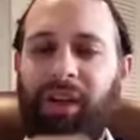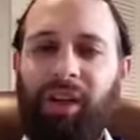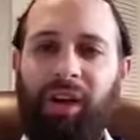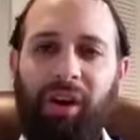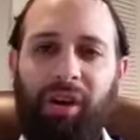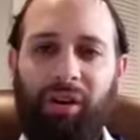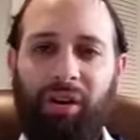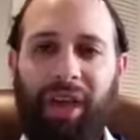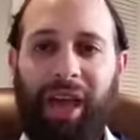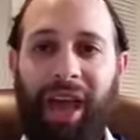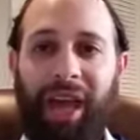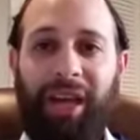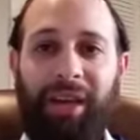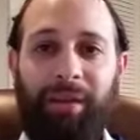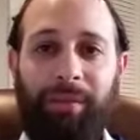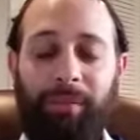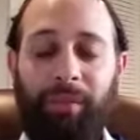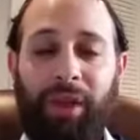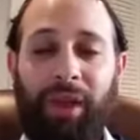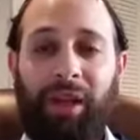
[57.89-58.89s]
Okay,
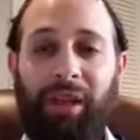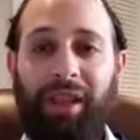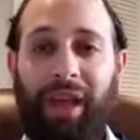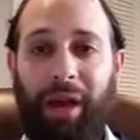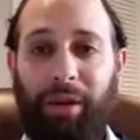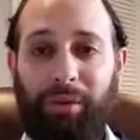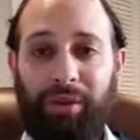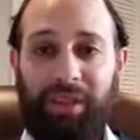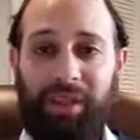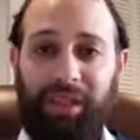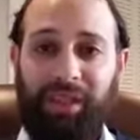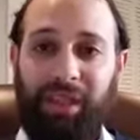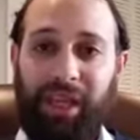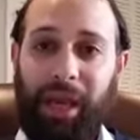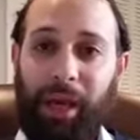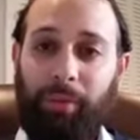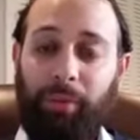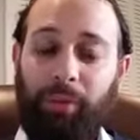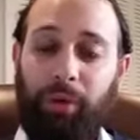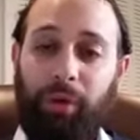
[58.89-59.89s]
that was
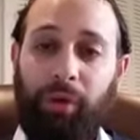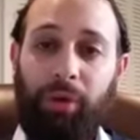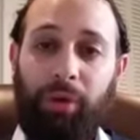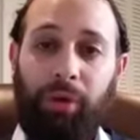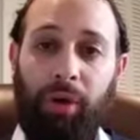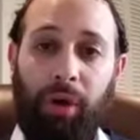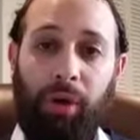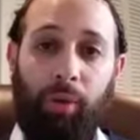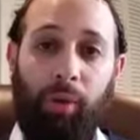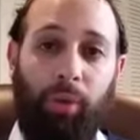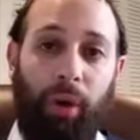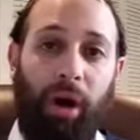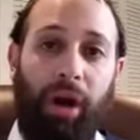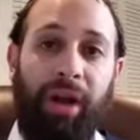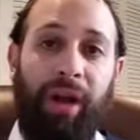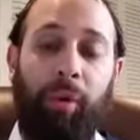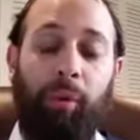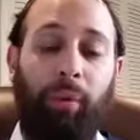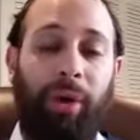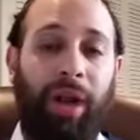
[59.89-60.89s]
example
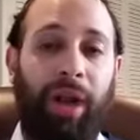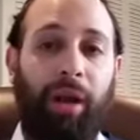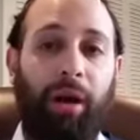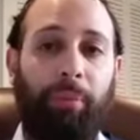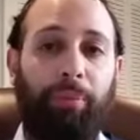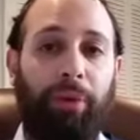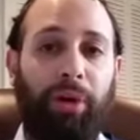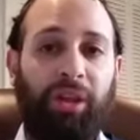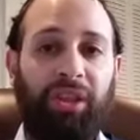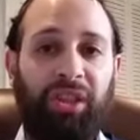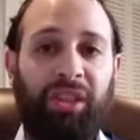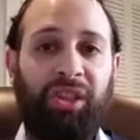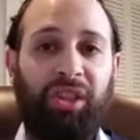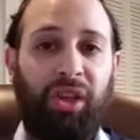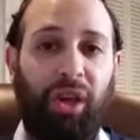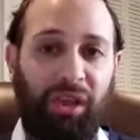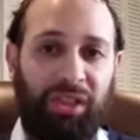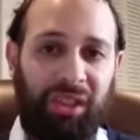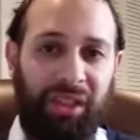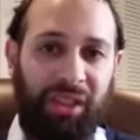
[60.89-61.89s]
one when a person
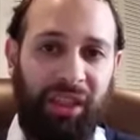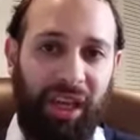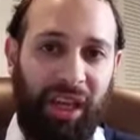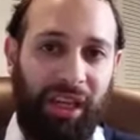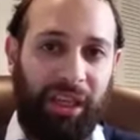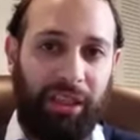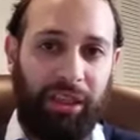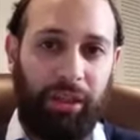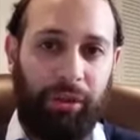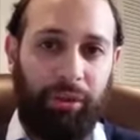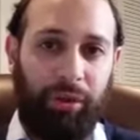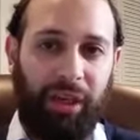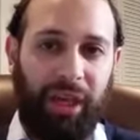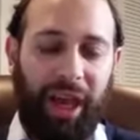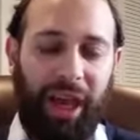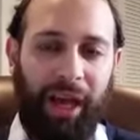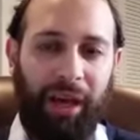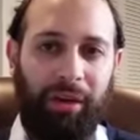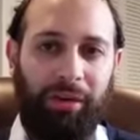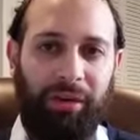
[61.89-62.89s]
doesn't take into
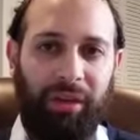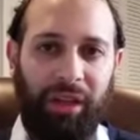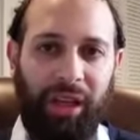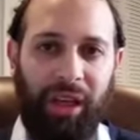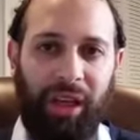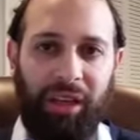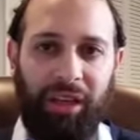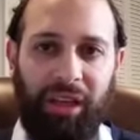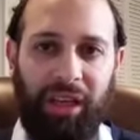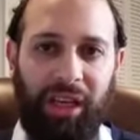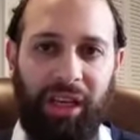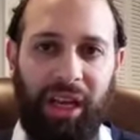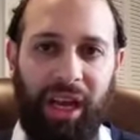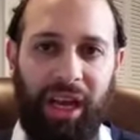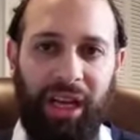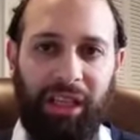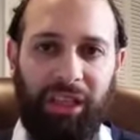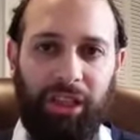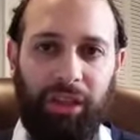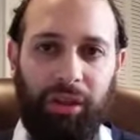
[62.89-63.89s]
account the
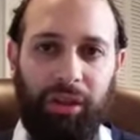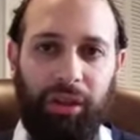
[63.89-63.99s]
nature